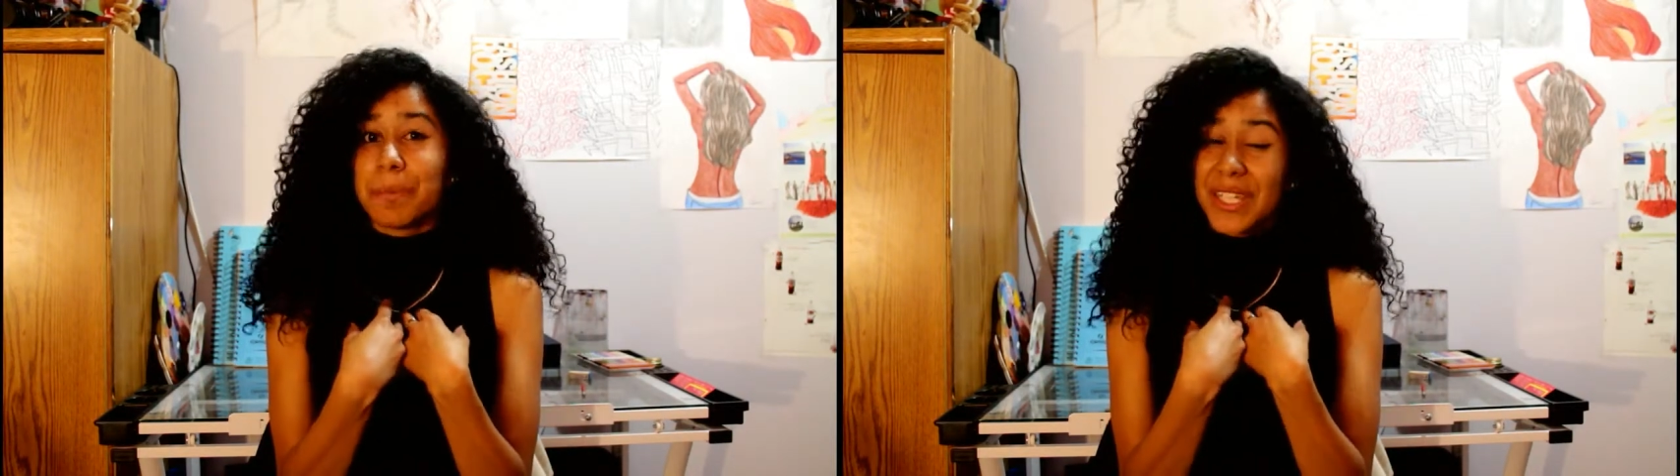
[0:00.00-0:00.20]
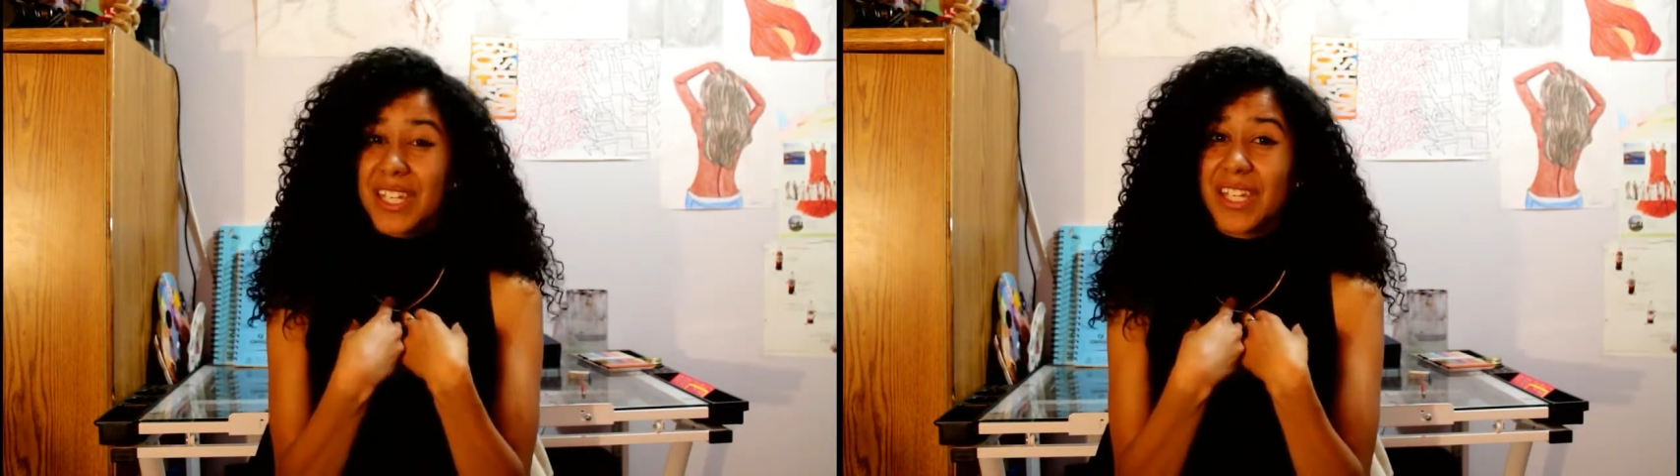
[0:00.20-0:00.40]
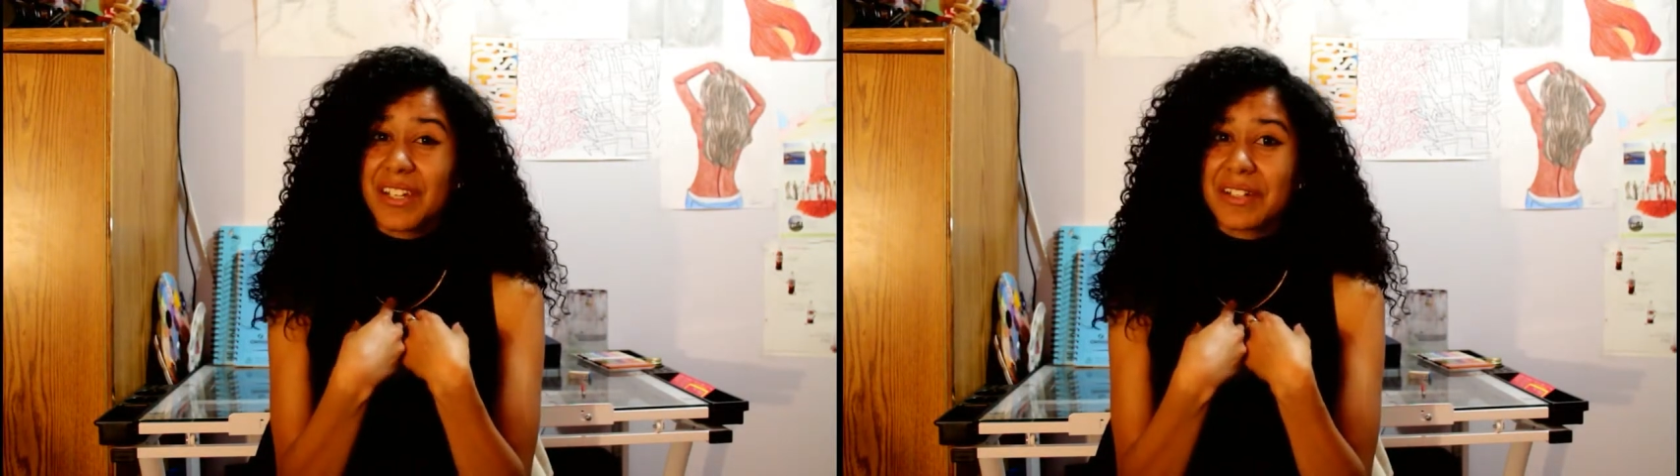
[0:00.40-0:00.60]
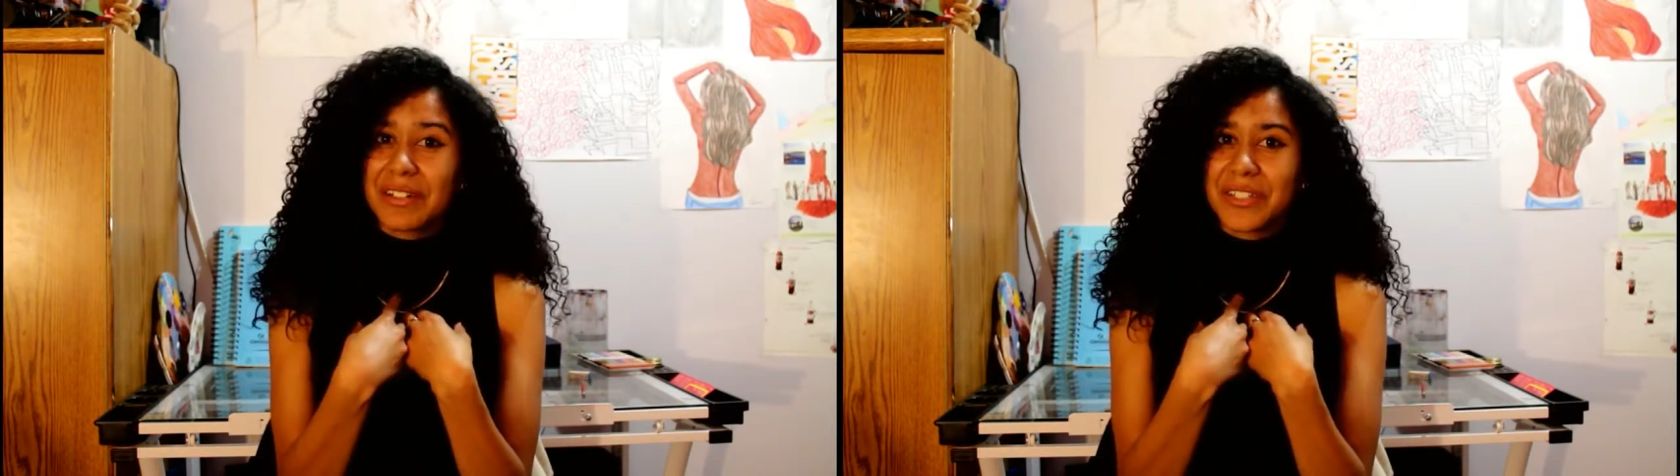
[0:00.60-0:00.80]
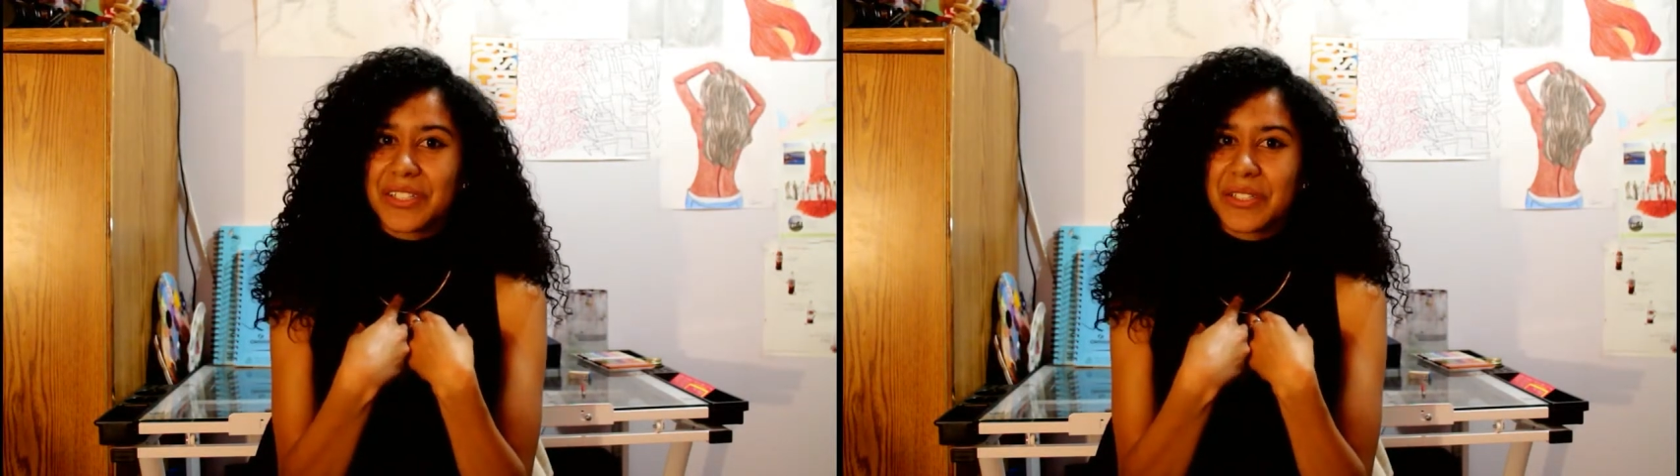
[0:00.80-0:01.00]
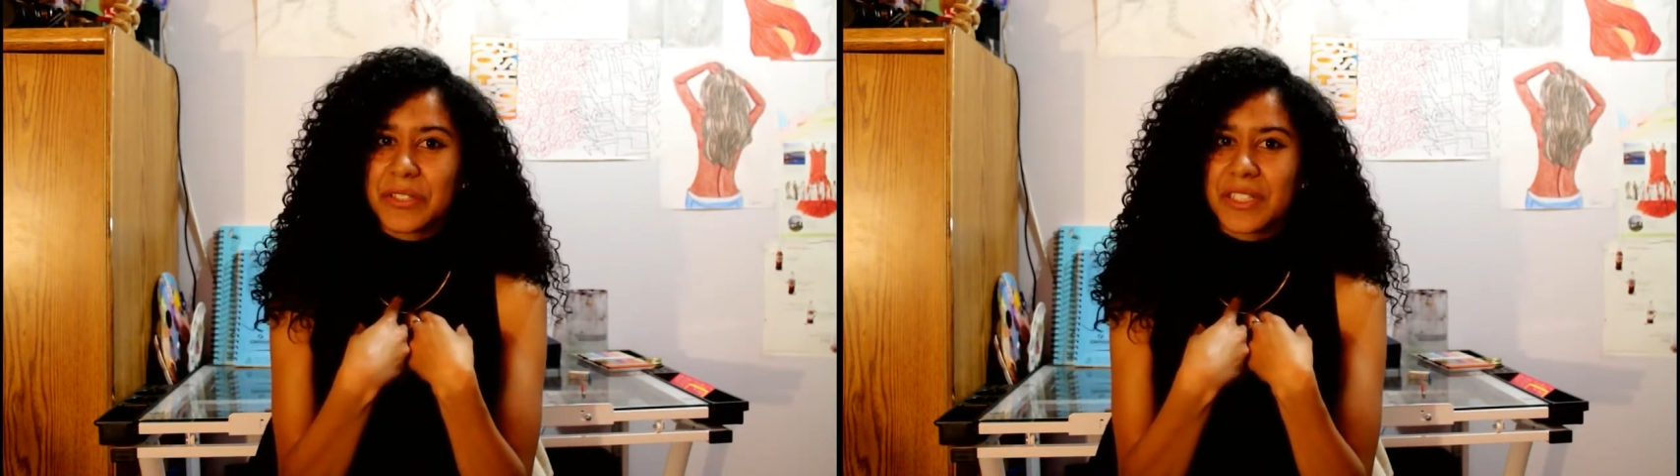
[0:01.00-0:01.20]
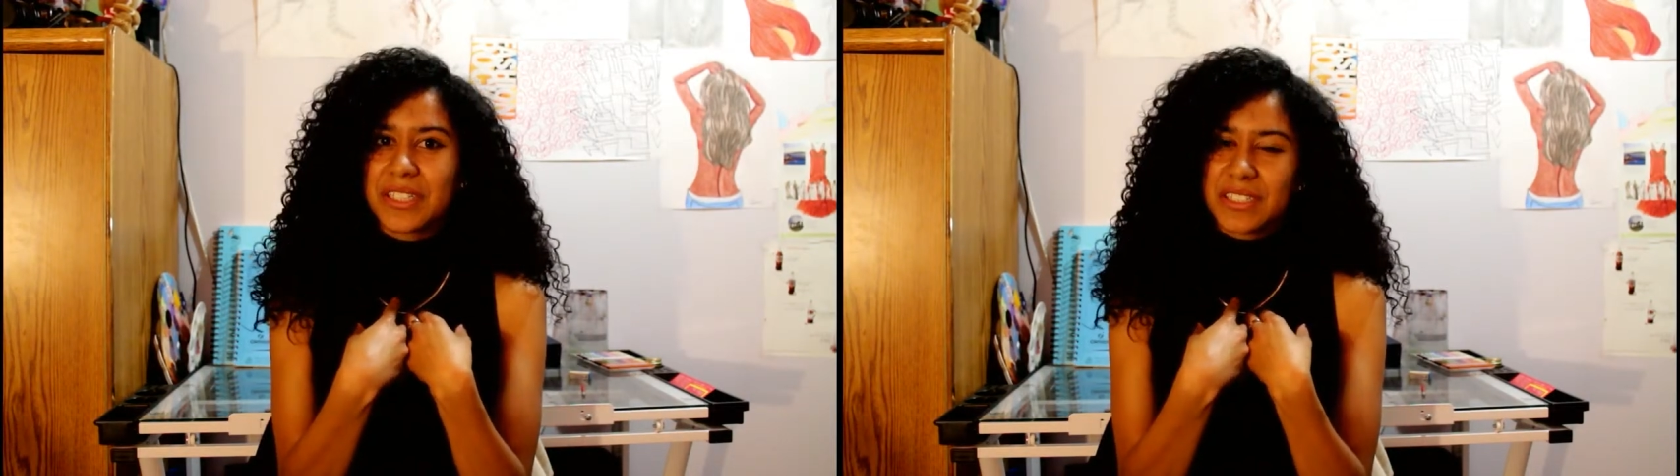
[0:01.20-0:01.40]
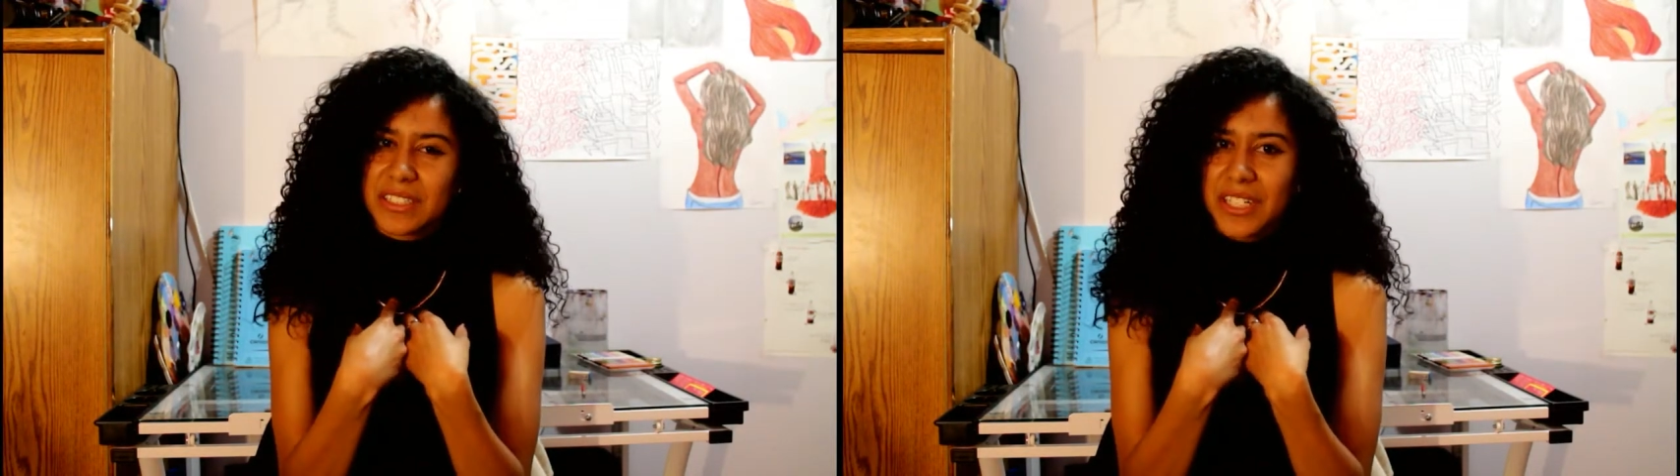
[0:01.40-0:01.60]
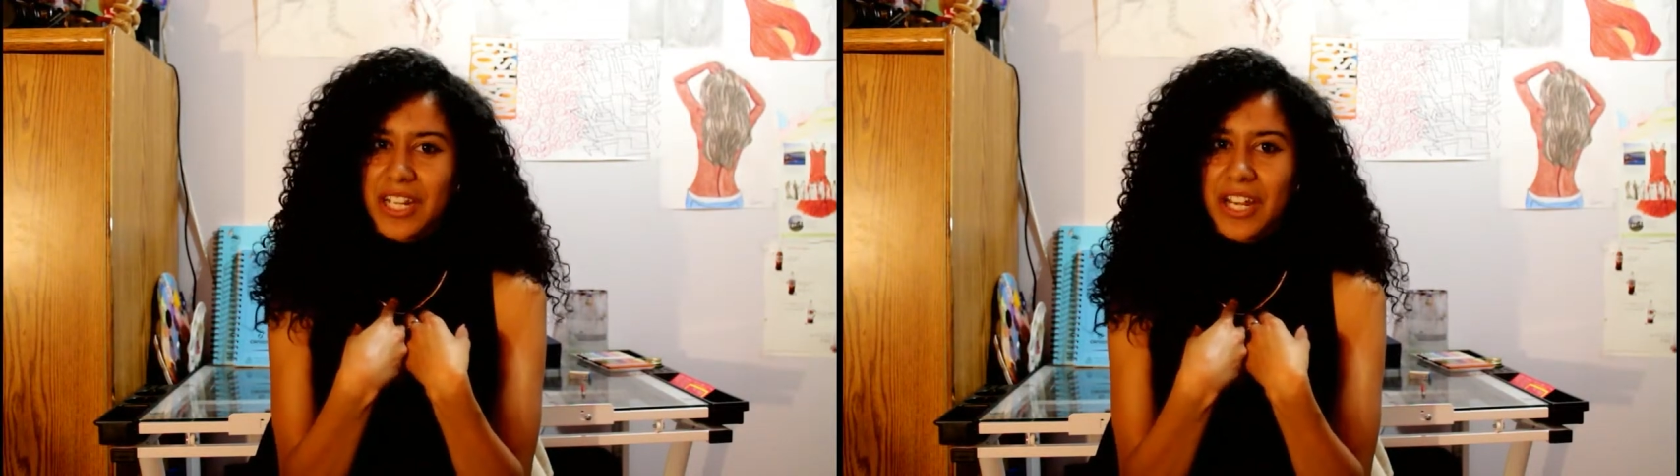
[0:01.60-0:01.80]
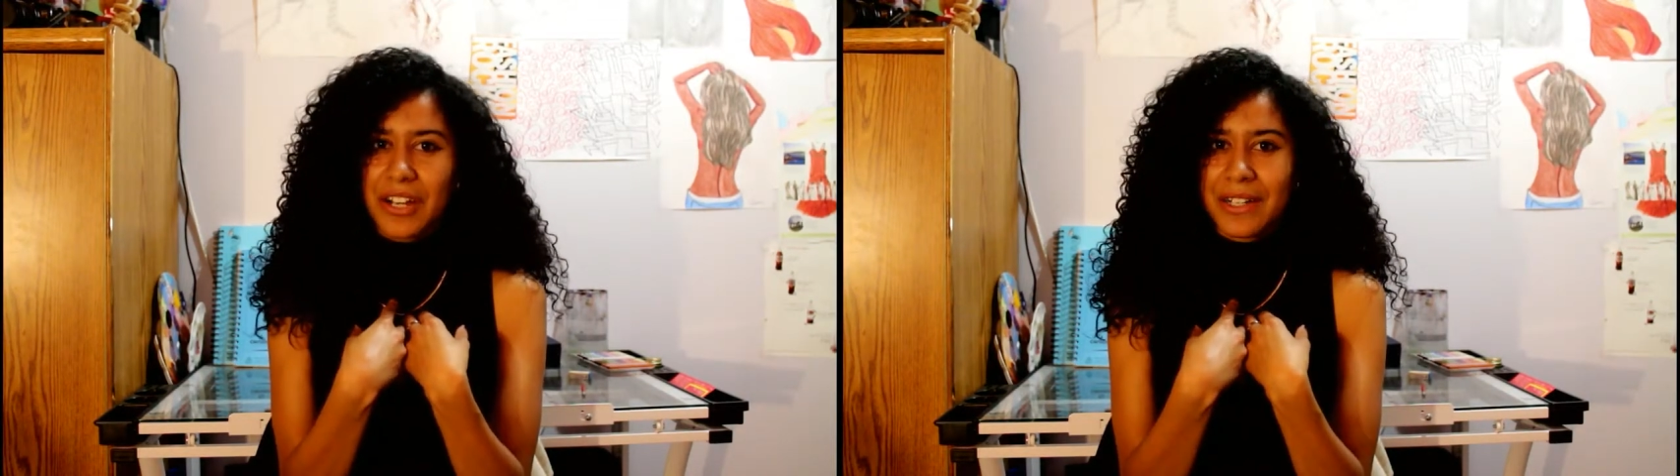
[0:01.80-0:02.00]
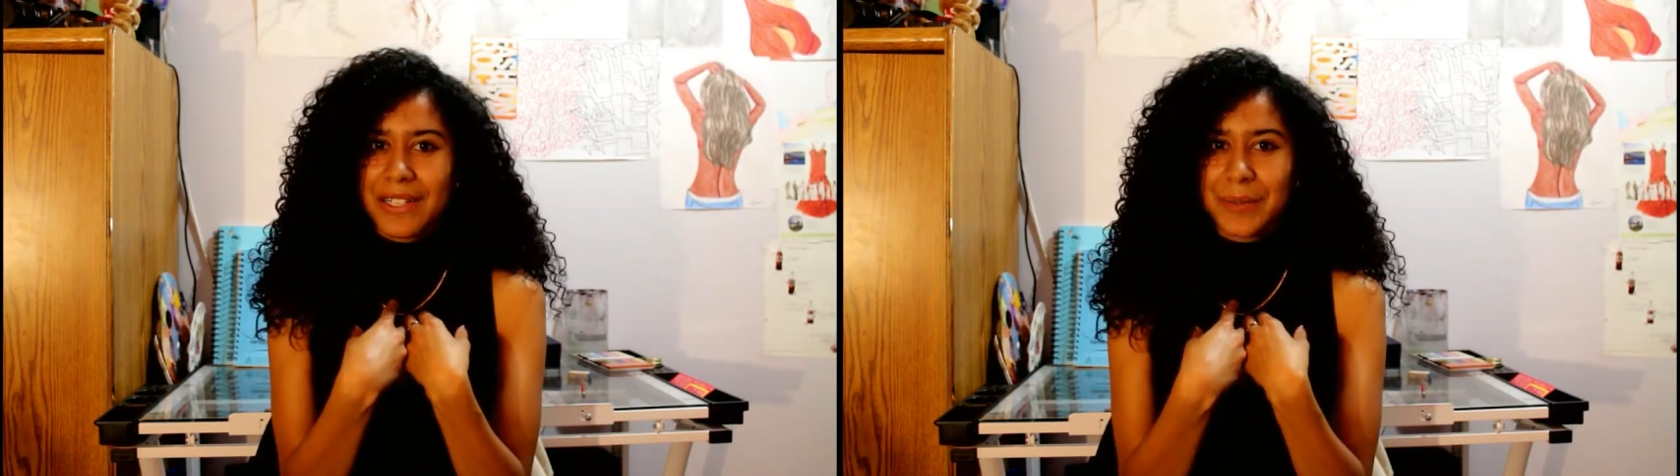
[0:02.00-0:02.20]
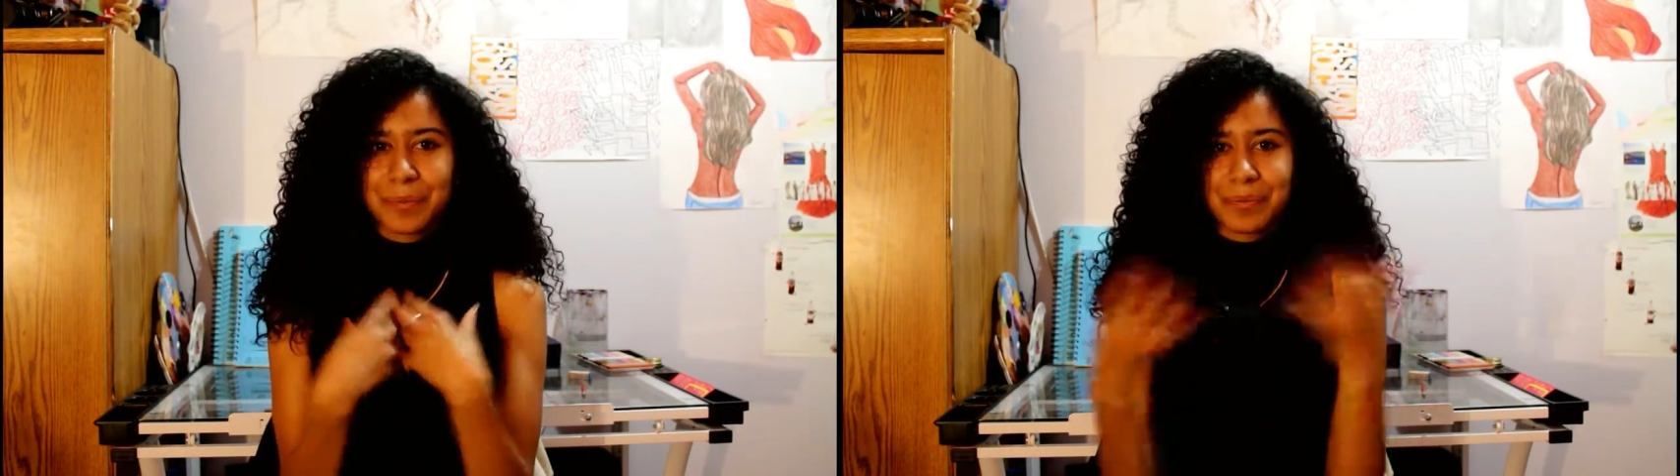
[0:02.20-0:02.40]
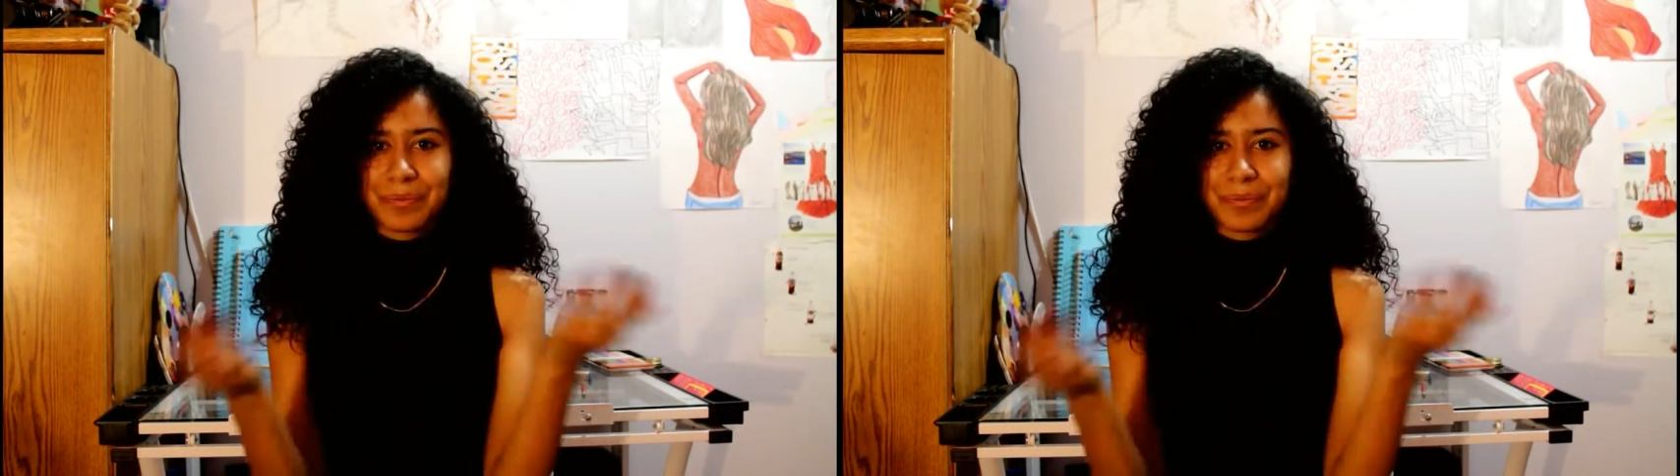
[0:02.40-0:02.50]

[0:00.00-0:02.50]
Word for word: being an art student and studying art.